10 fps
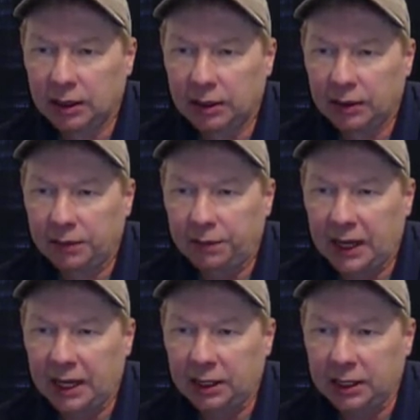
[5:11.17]

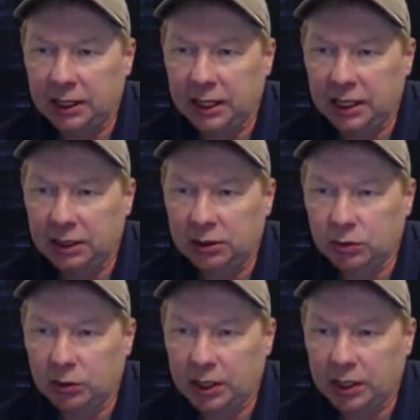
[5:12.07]
Finally get it to
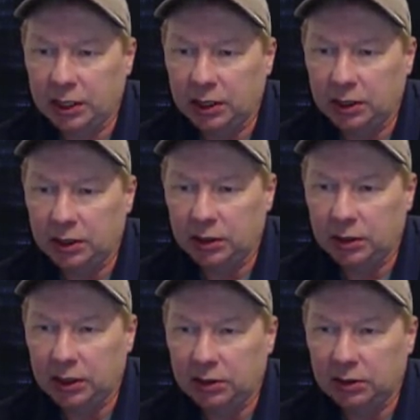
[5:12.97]

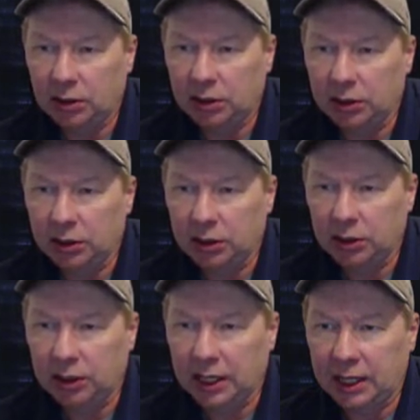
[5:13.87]
where it's starting to
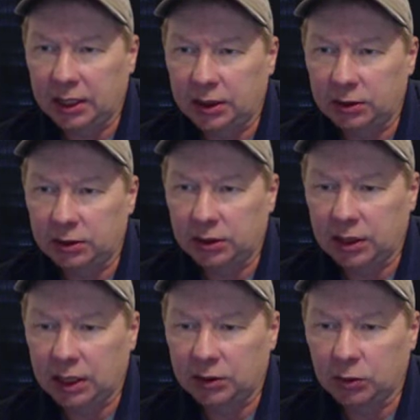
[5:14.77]
clear out.
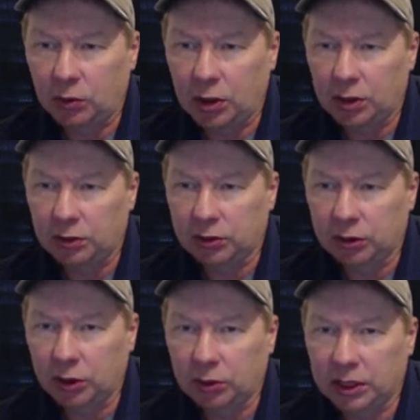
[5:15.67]
As the water
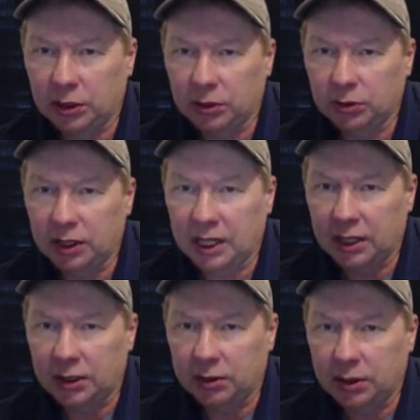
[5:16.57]
slowly goes
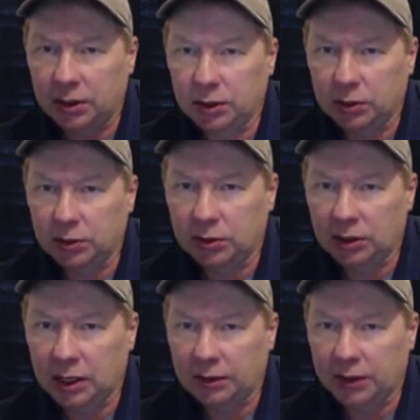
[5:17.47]
down, you can
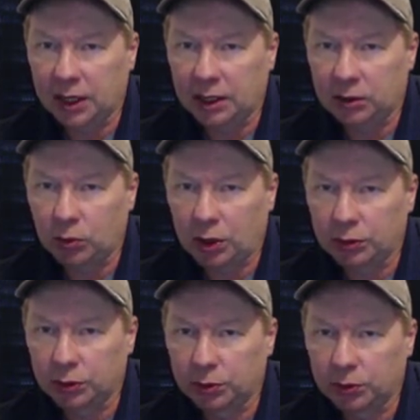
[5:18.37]
see I've got it
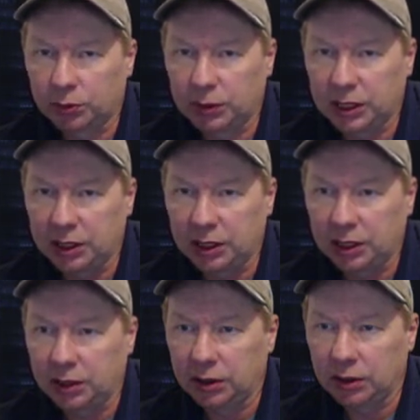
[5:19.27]
quadruple speed
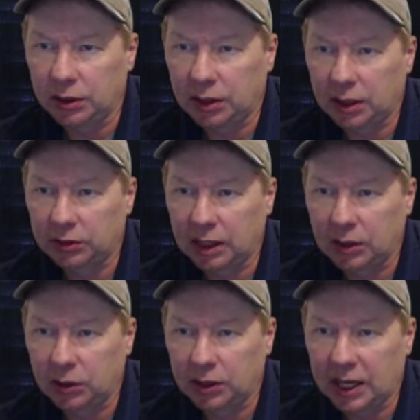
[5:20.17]
here.
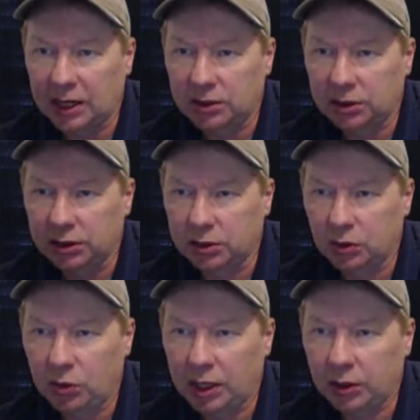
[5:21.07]
So it actually took
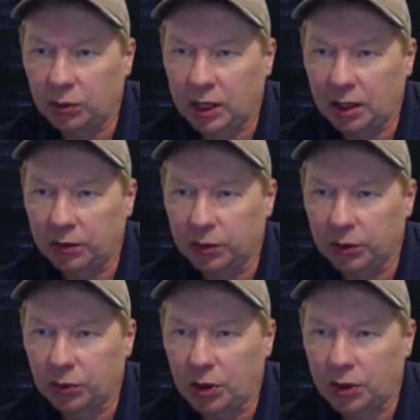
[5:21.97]
quite a while for the
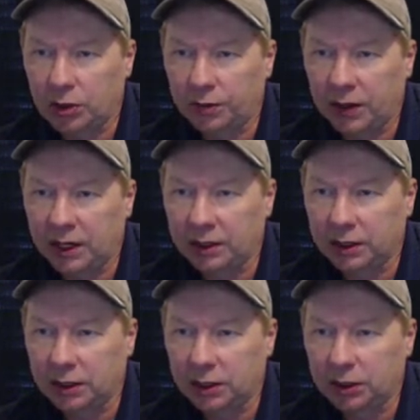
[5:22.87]
water to finally
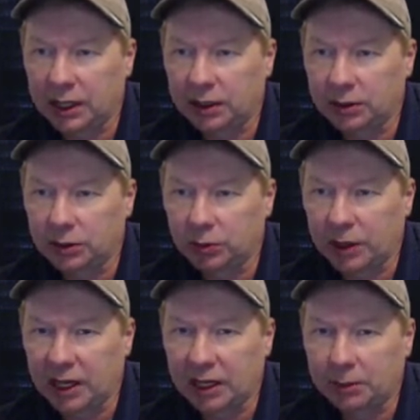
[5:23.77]
clear out of this
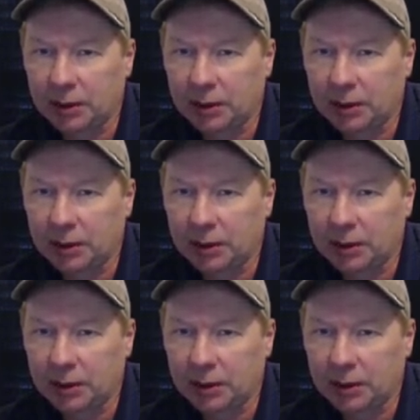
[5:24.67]
pipe.